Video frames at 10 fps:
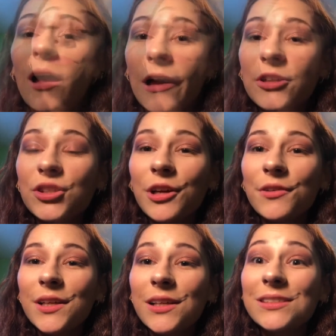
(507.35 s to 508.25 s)
Actually, I
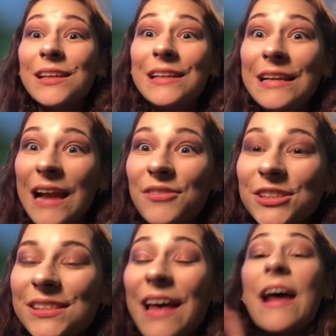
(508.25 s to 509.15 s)
realized I never
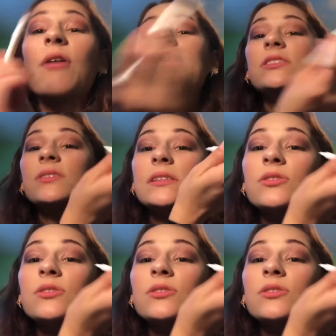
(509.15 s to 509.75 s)
said how I do this.